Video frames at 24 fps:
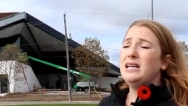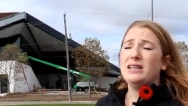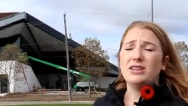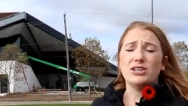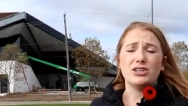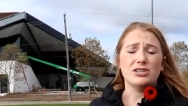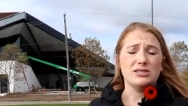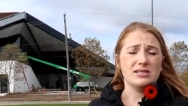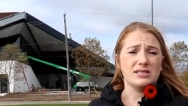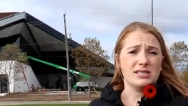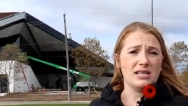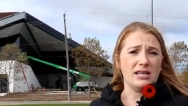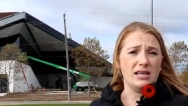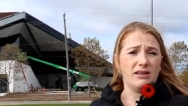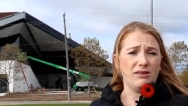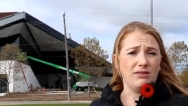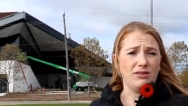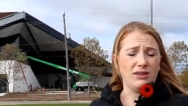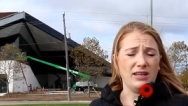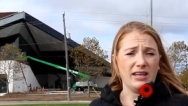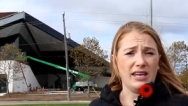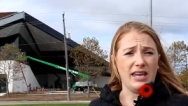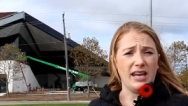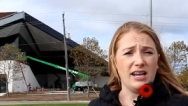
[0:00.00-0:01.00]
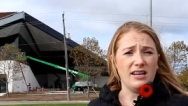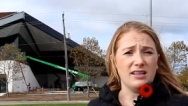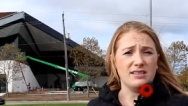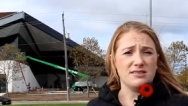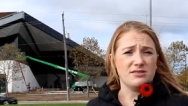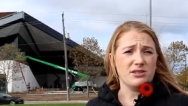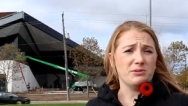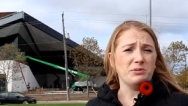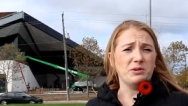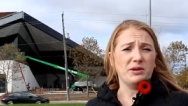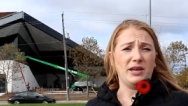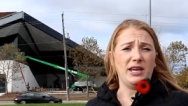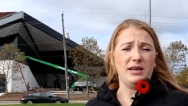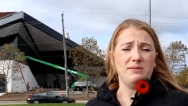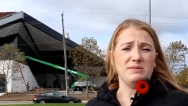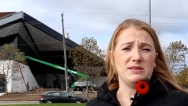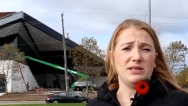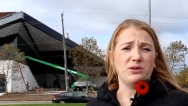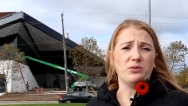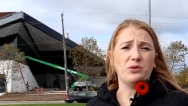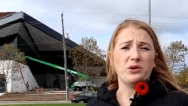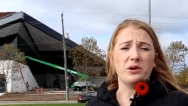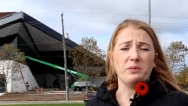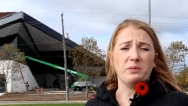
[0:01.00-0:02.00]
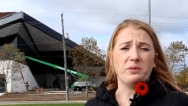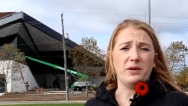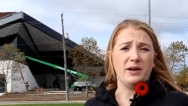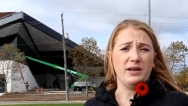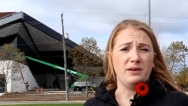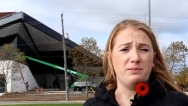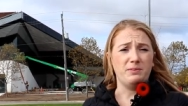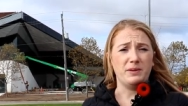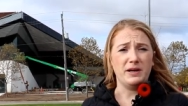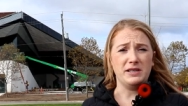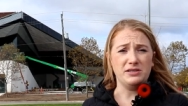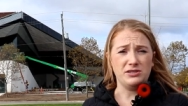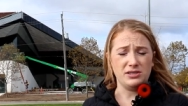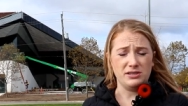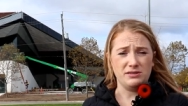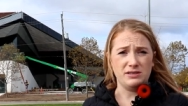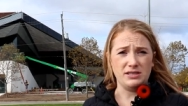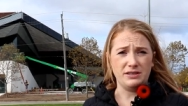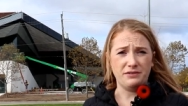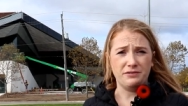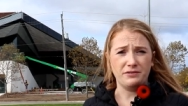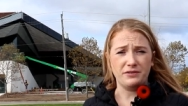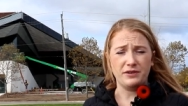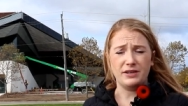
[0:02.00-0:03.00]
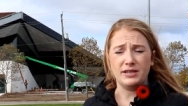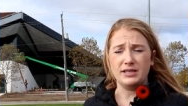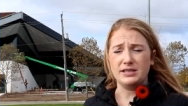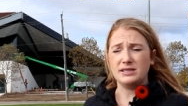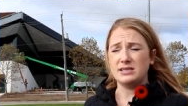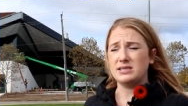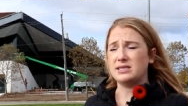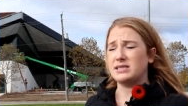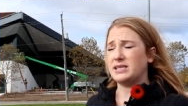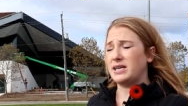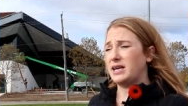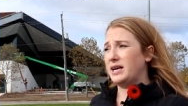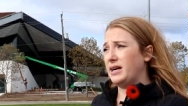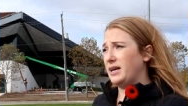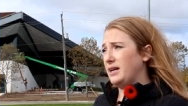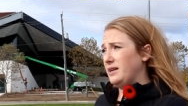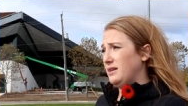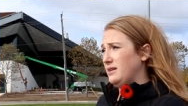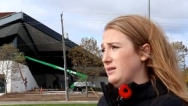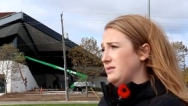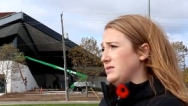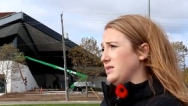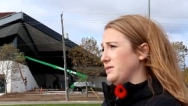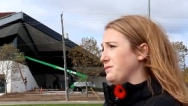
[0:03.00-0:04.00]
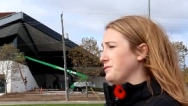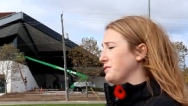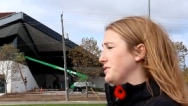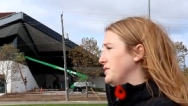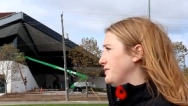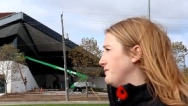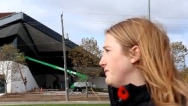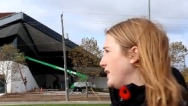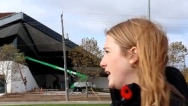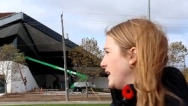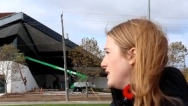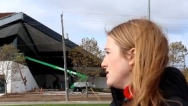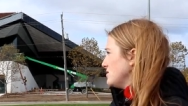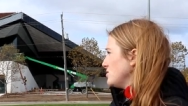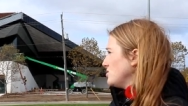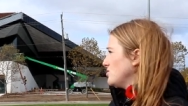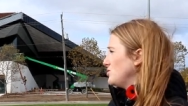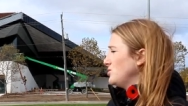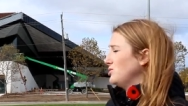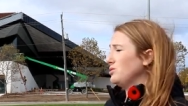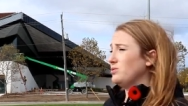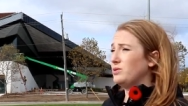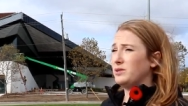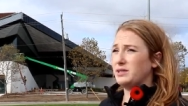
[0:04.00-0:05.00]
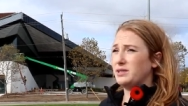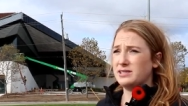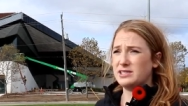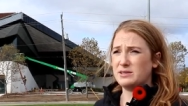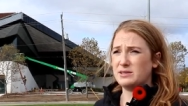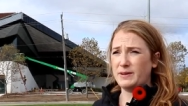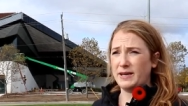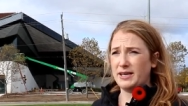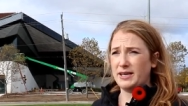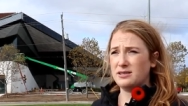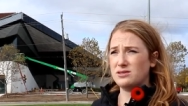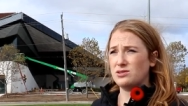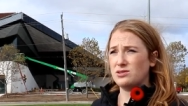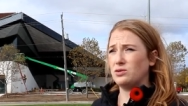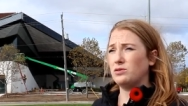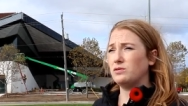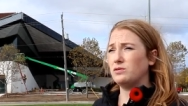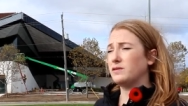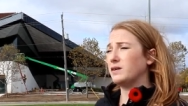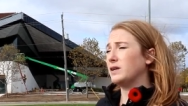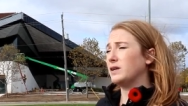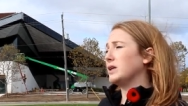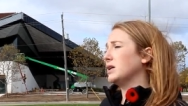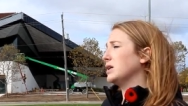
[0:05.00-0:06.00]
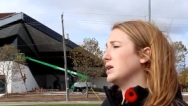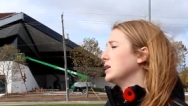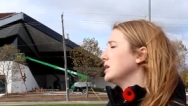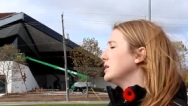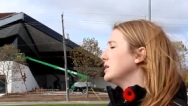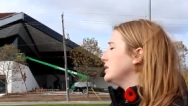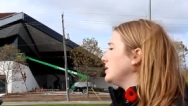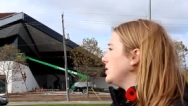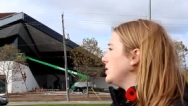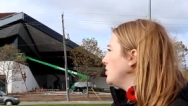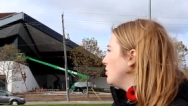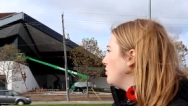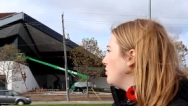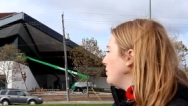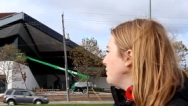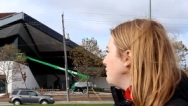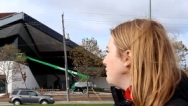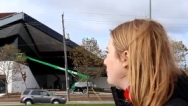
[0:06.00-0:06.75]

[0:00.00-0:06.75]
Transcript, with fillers: there's the Canada Summer Games incorporate a bunch of different uh, different events too, and it spans over you know a,